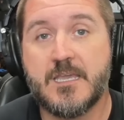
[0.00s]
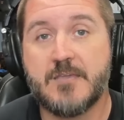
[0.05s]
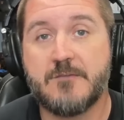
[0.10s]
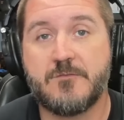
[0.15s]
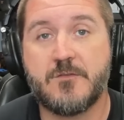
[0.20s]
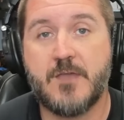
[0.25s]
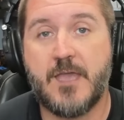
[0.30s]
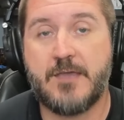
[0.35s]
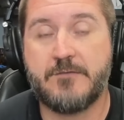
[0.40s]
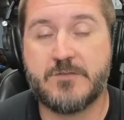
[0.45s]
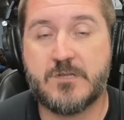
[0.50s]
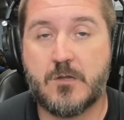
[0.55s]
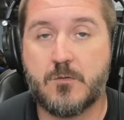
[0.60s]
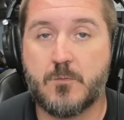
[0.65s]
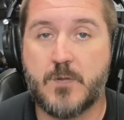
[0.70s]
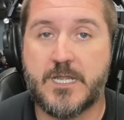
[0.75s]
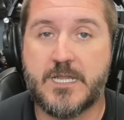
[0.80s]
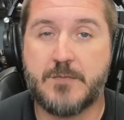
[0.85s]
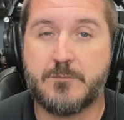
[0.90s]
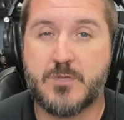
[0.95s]
If you haven't
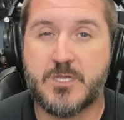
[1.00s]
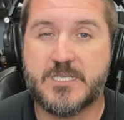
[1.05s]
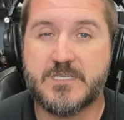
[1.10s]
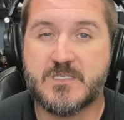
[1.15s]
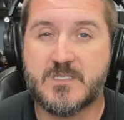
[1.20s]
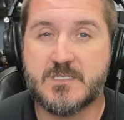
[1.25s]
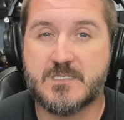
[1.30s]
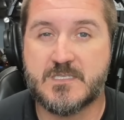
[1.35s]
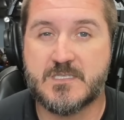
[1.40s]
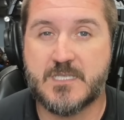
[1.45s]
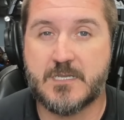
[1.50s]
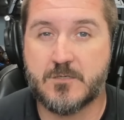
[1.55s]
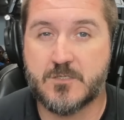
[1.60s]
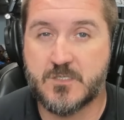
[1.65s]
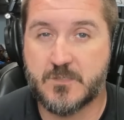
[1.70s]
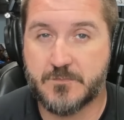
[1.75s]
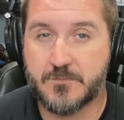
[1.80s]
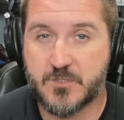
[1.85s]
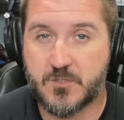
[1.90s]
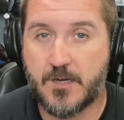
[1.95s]
already, please consider
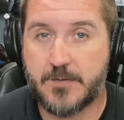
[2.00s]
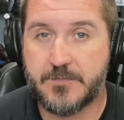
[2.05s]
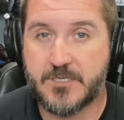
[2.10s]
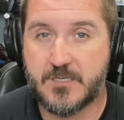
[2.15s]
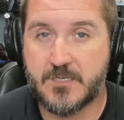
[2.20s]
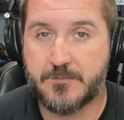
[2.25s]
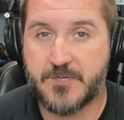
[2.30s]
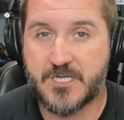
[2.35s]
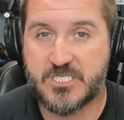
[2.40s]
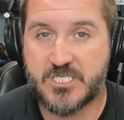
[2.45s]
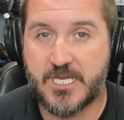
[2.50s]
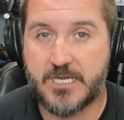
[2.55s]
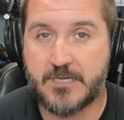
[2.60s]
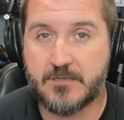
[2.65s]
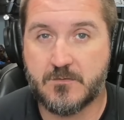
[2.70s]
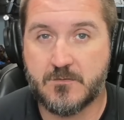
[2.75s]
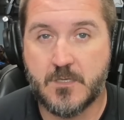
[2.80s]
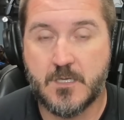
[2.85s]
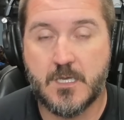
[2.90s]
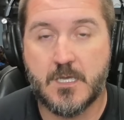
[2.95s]
subscribing to my
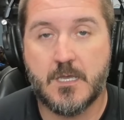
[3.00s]
channel.